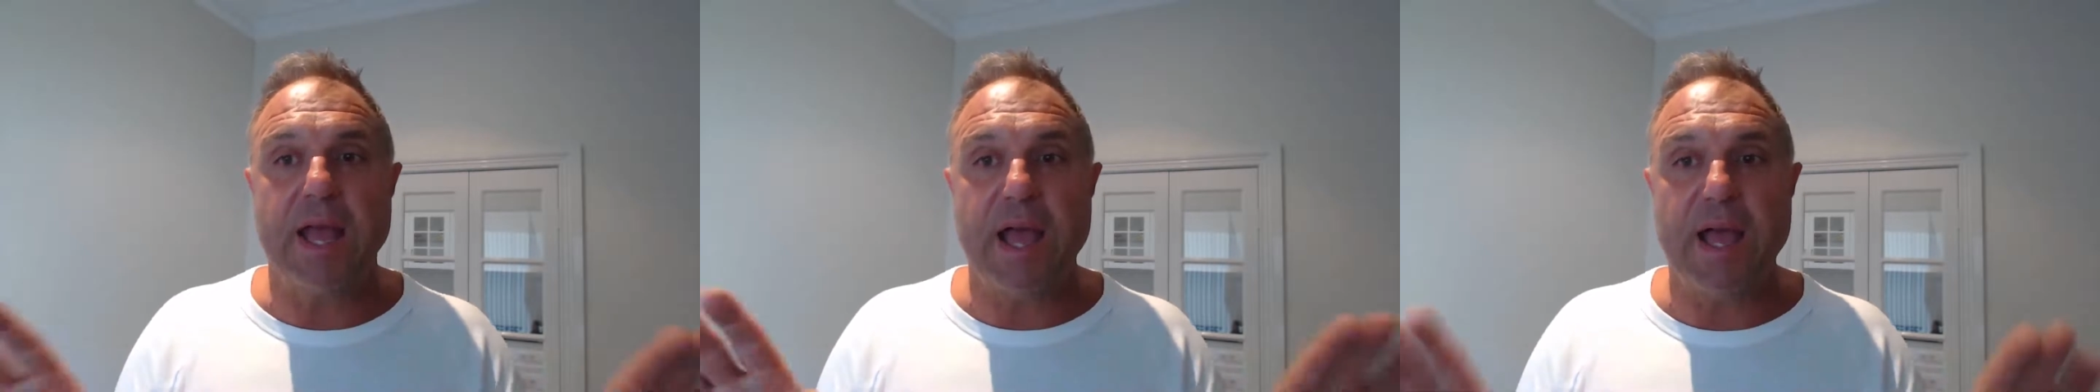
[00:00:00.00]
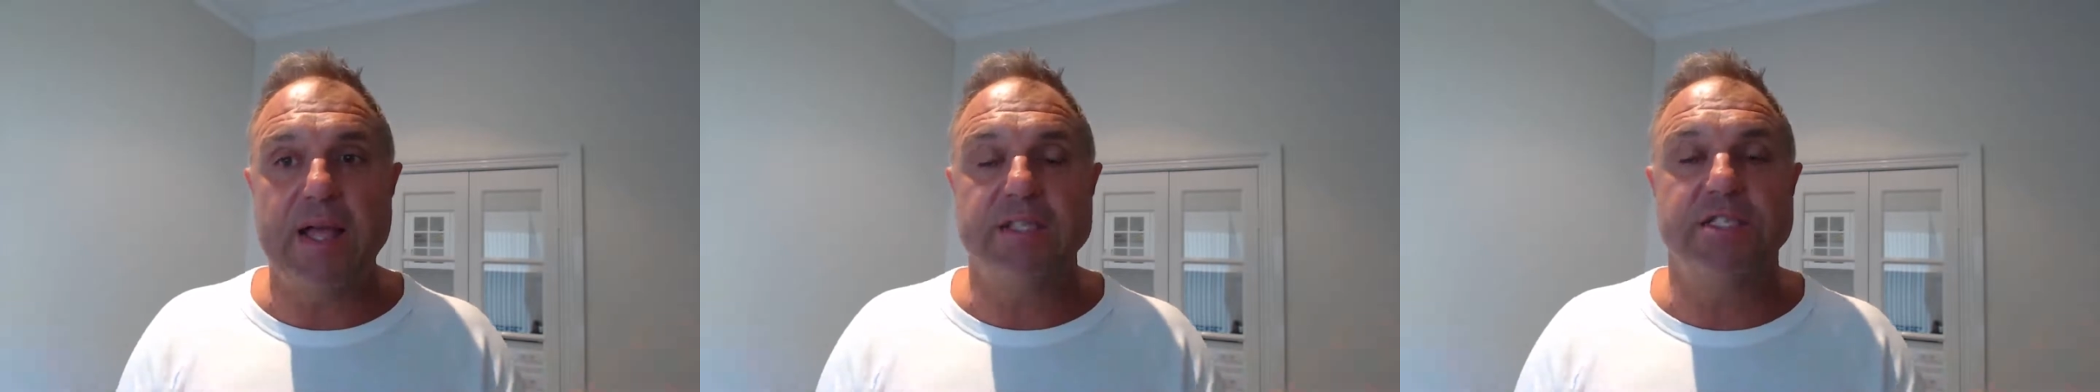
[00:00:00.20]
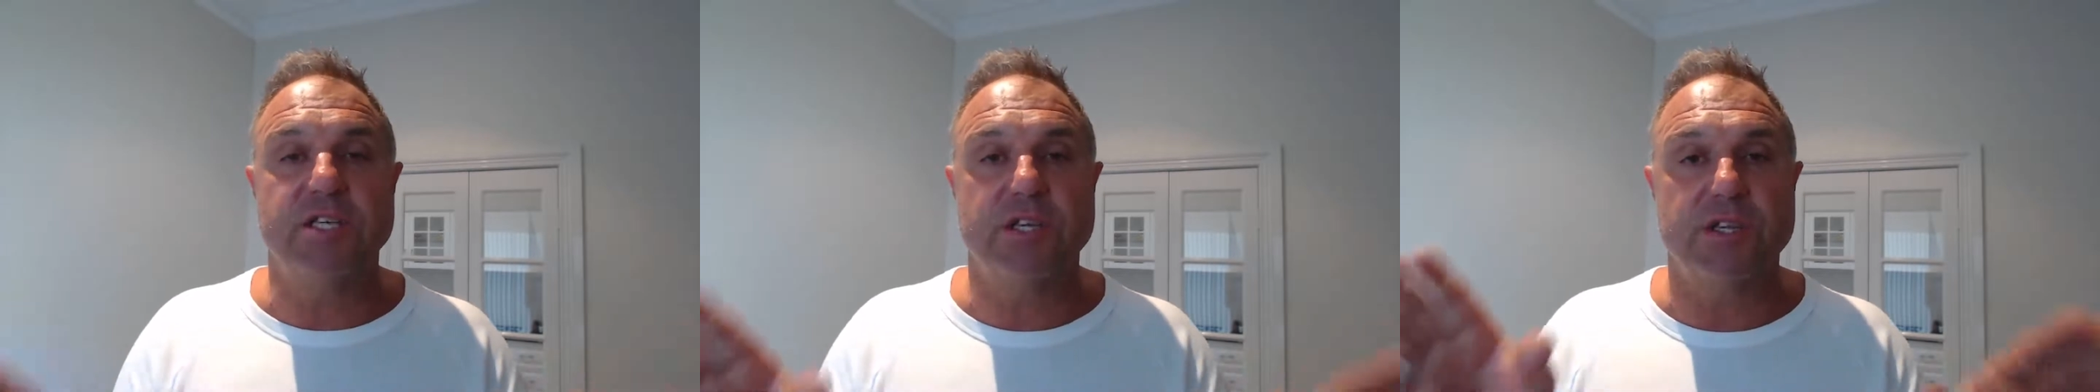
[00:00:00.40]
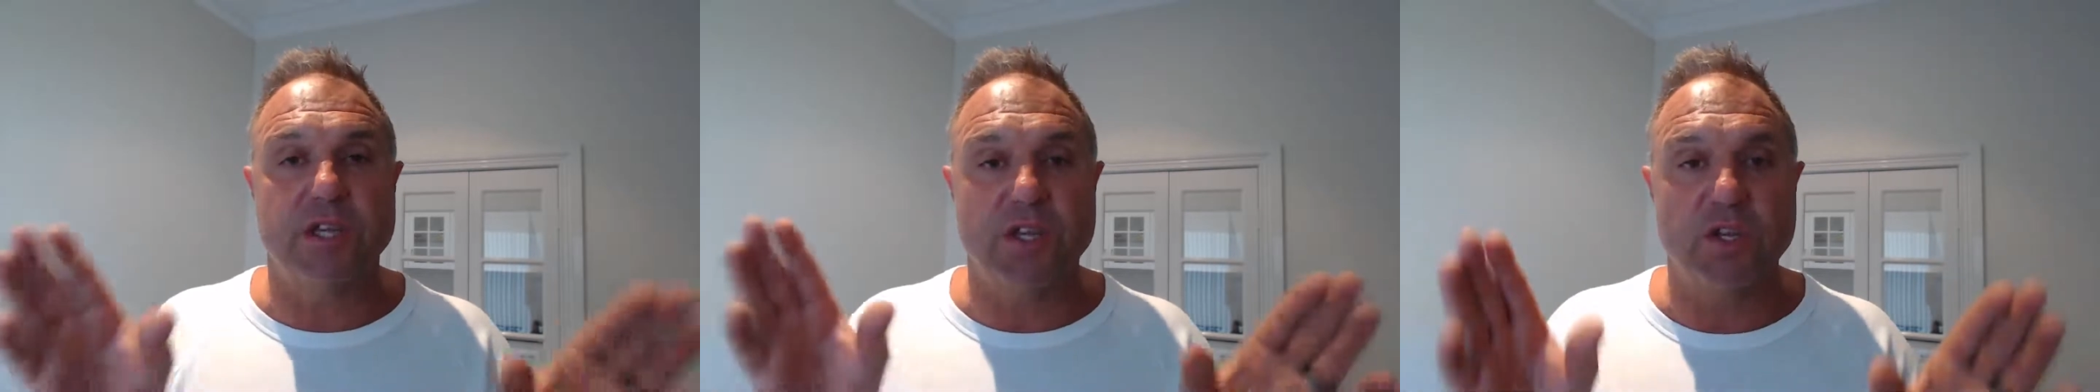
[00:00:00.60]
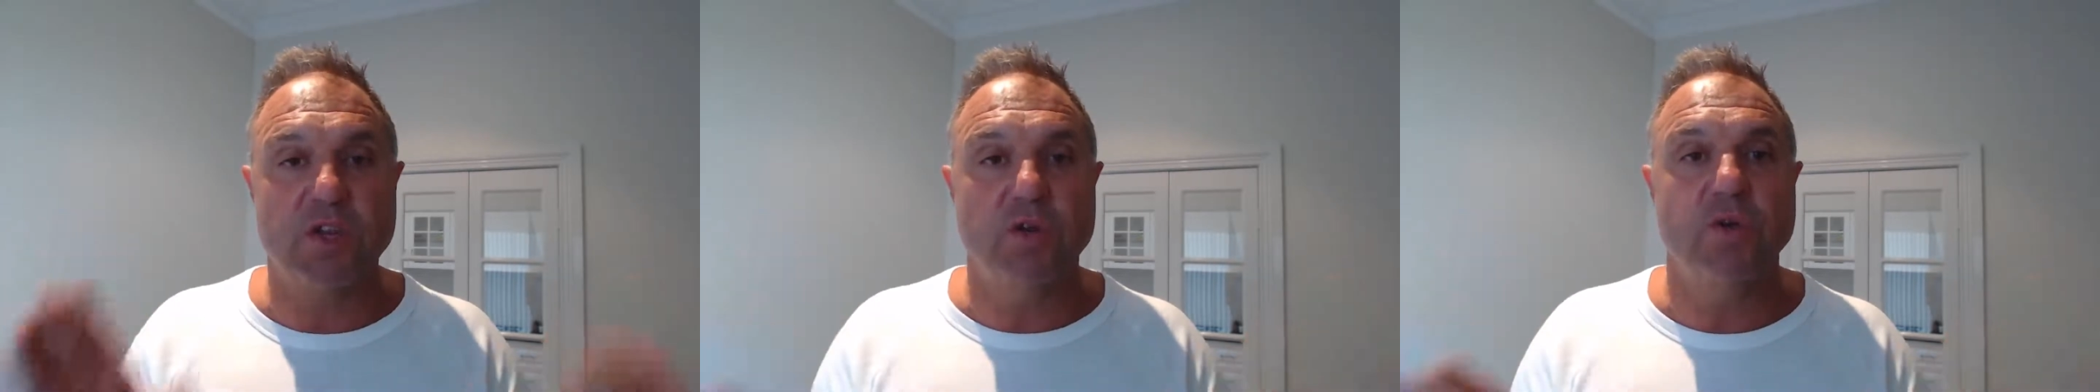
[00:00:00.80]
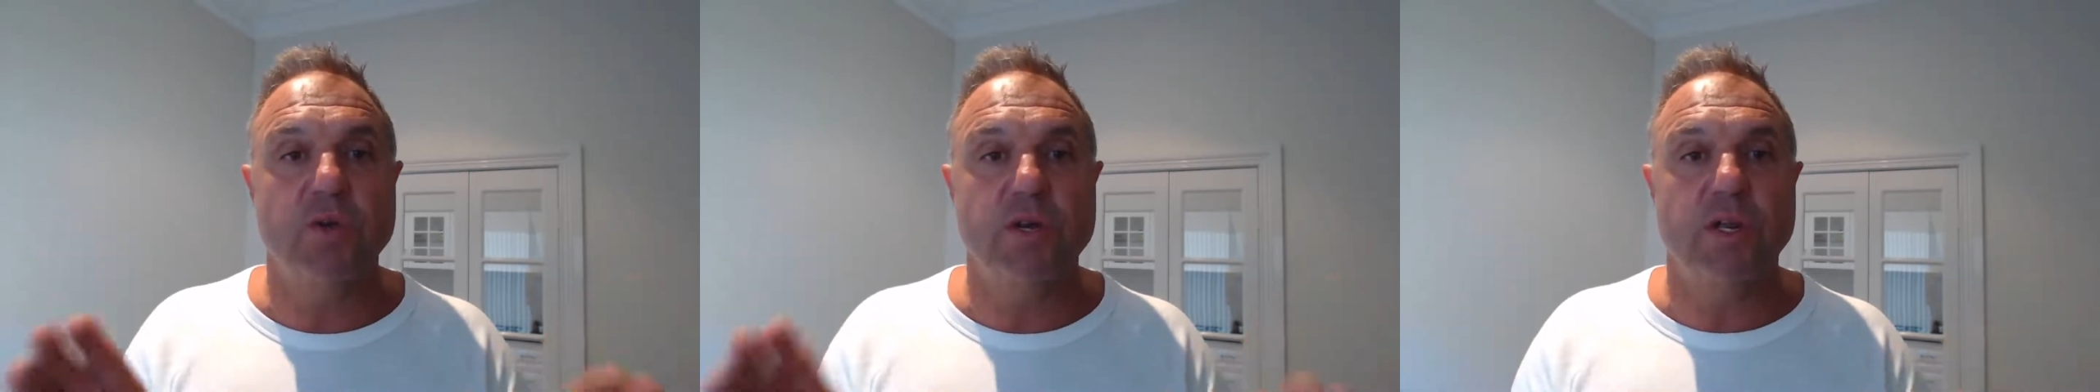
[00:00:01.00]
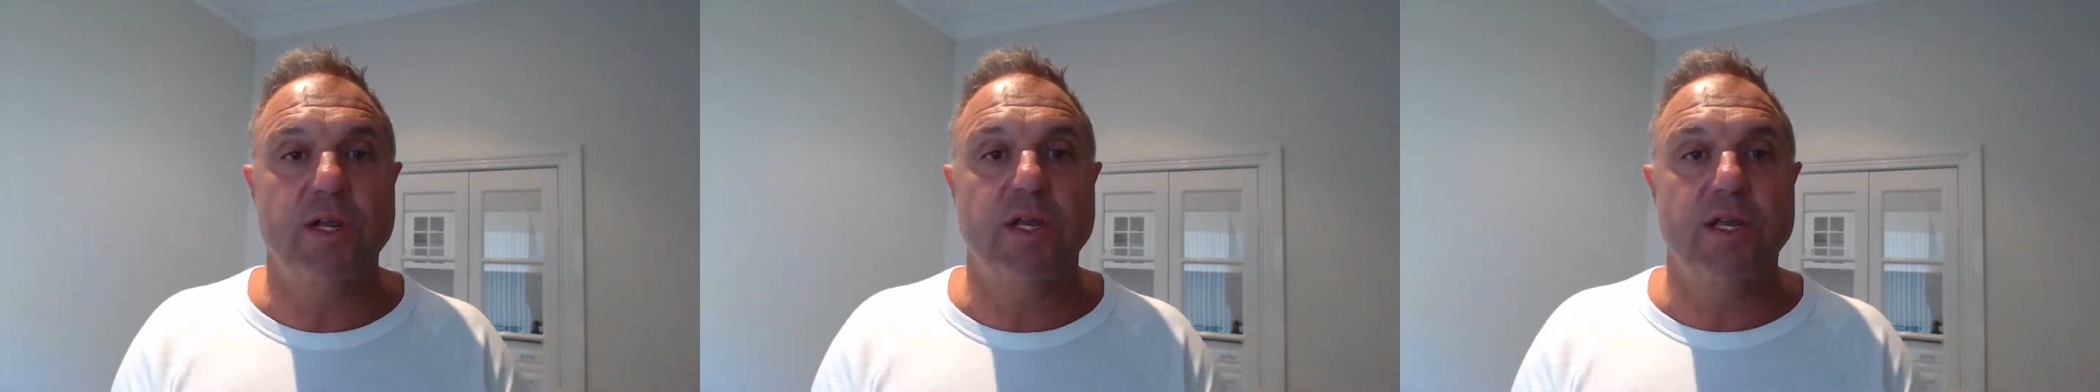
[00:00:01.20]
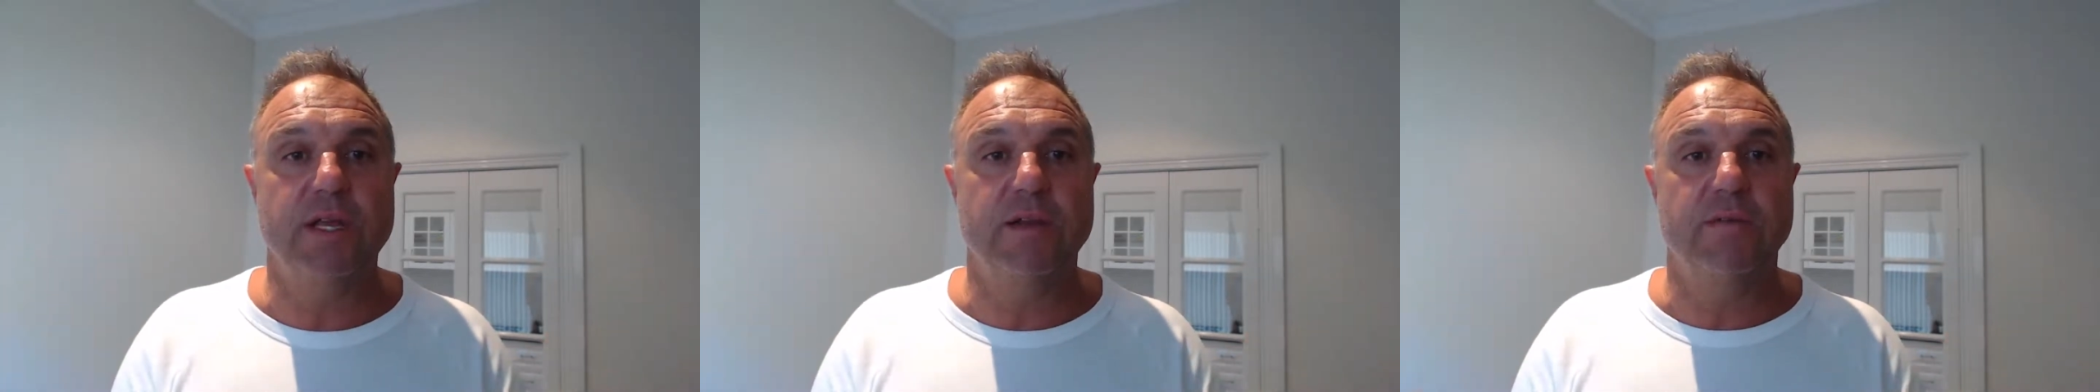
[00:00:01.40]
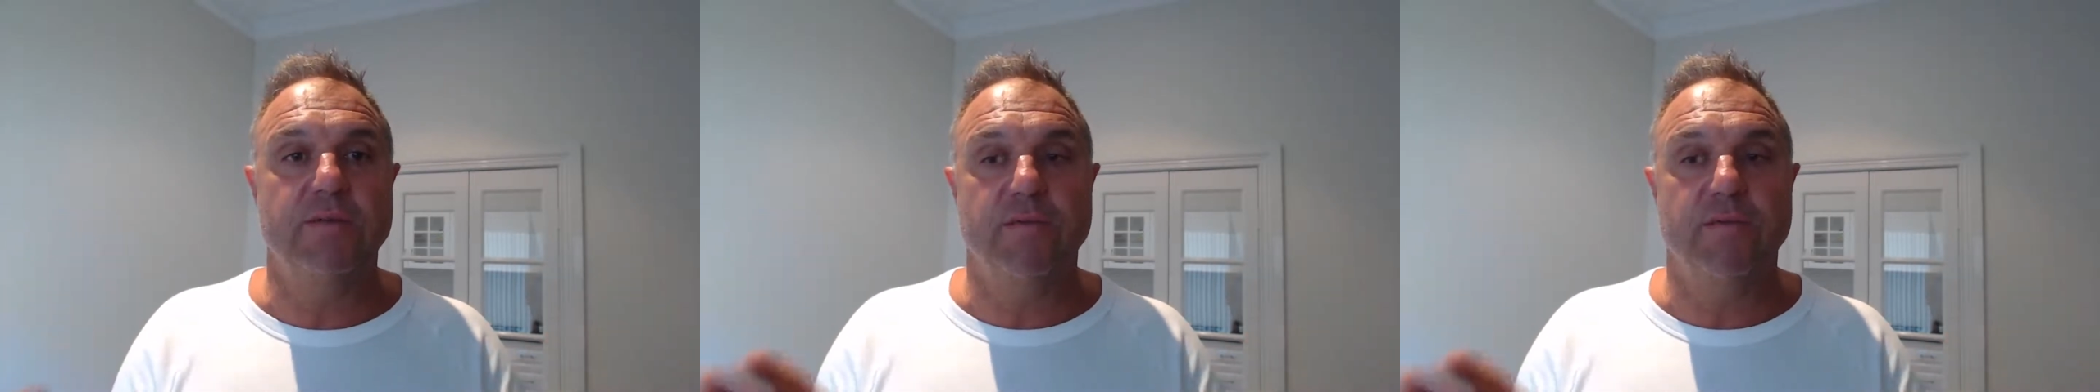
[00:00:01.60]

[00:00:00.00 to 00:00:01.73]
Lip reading: answer that you need